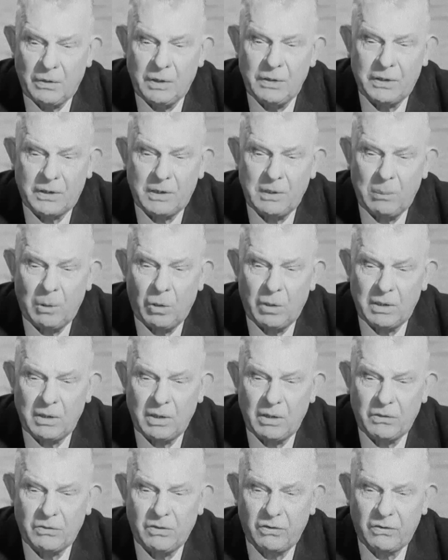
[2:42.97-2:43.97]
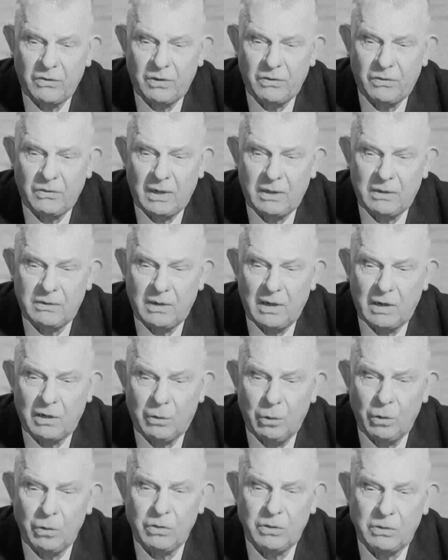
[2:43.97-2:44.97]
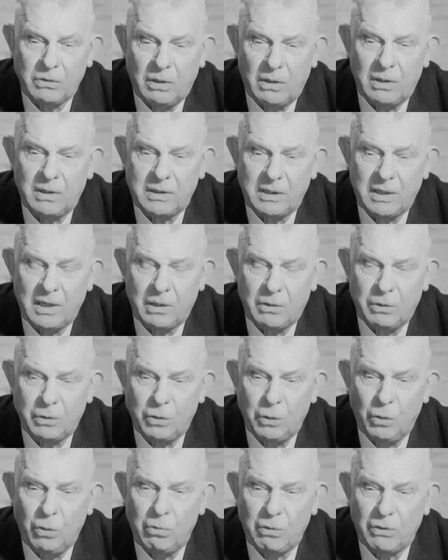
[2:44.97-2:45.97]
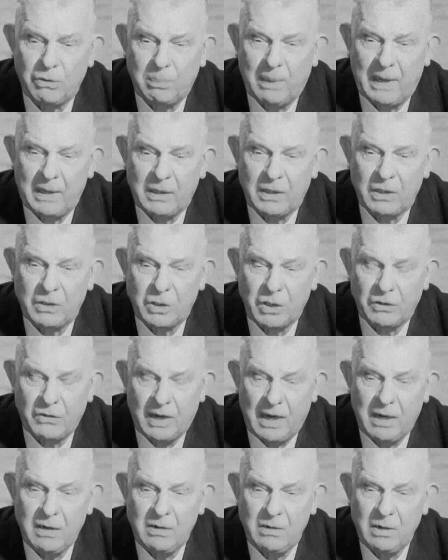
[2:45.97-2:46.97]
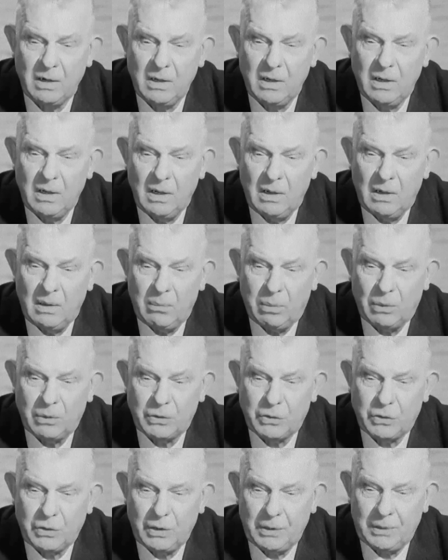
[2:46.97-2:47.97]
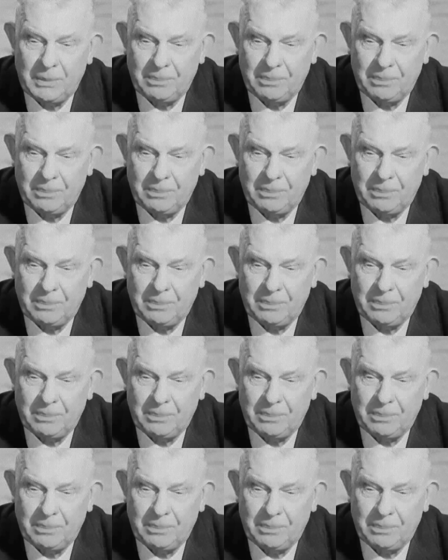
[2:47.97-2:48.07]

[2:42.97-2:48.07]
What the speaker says: rendered him all the assistance that they could. All that they could do was bandage his head, but